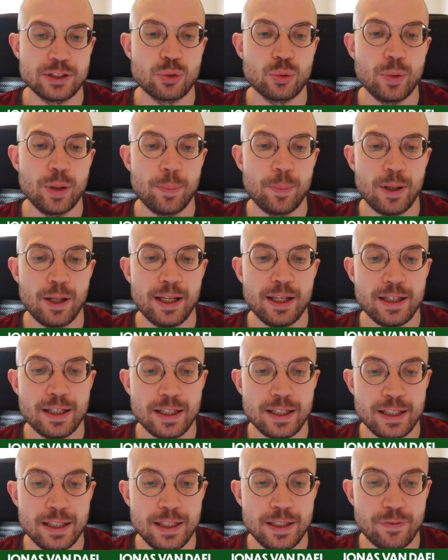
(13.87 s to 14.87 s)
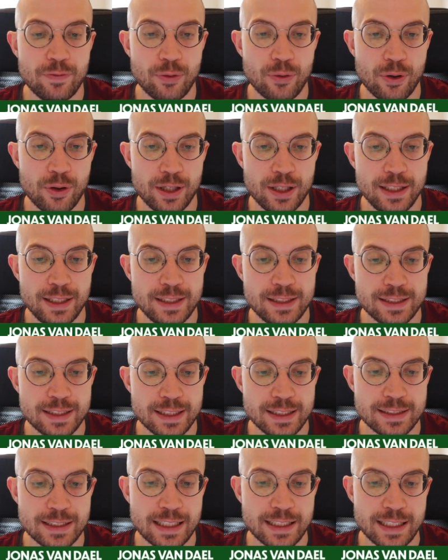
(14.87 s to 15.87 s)
So we play e4,
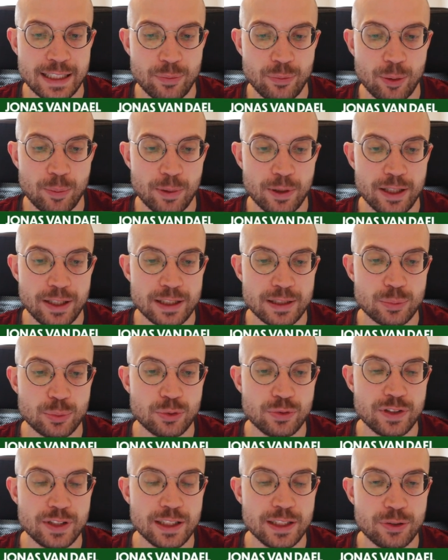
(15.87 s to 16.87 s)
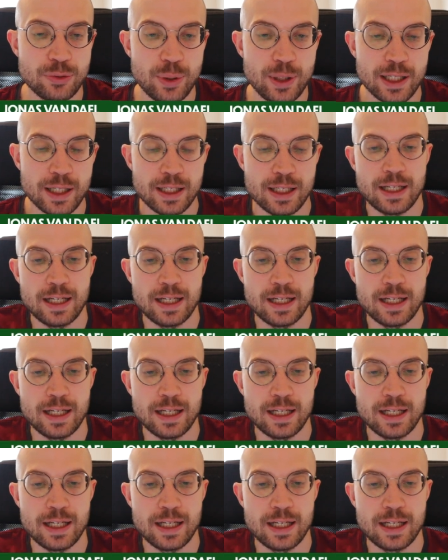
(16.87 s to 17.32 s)
e6, and then we play this move d3.